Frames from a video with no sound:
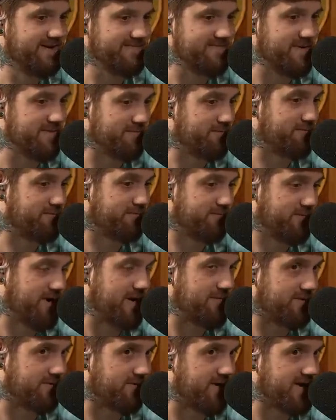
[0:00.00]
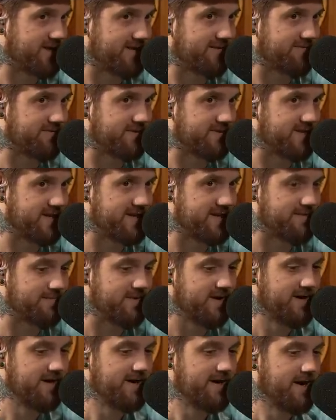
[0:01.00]
I mean, probably the right thing for the team.
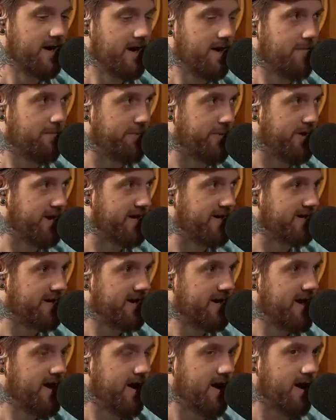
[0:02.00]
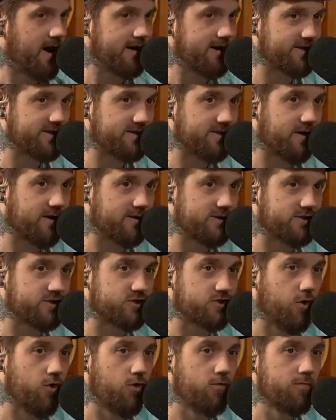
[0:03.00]
But I saw
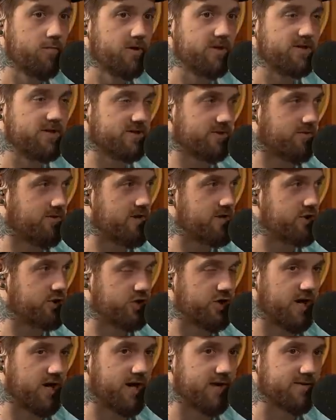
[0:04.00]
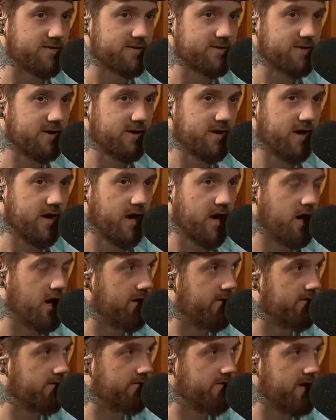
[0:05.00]
so many screenshots
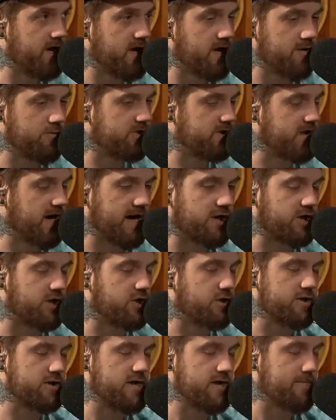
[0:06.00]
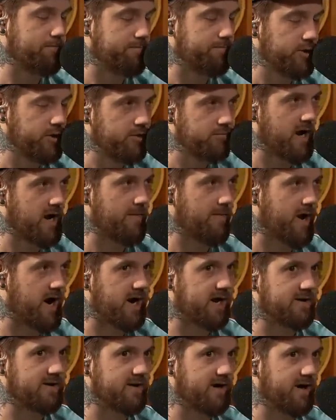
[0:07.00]
of it, it would I it blew my mind